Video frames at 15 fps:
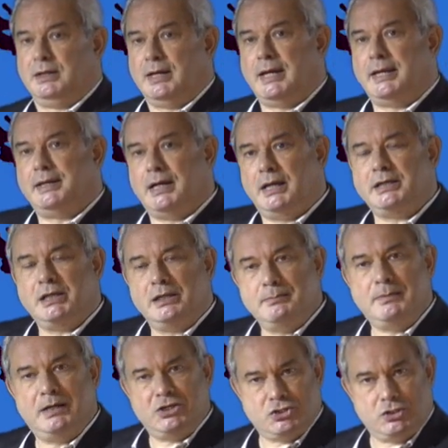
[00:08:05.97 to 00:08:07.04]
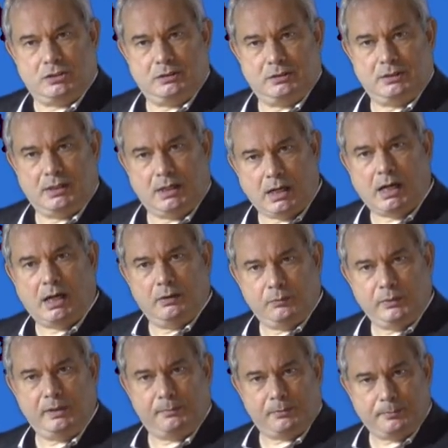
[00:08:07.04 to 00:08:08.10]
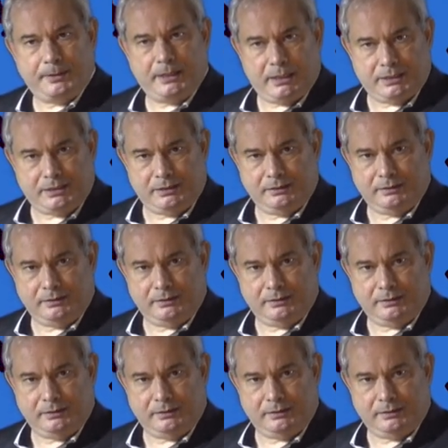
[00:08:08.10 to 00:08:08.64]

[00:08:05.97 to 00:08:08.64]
And I can measure, are we prepared?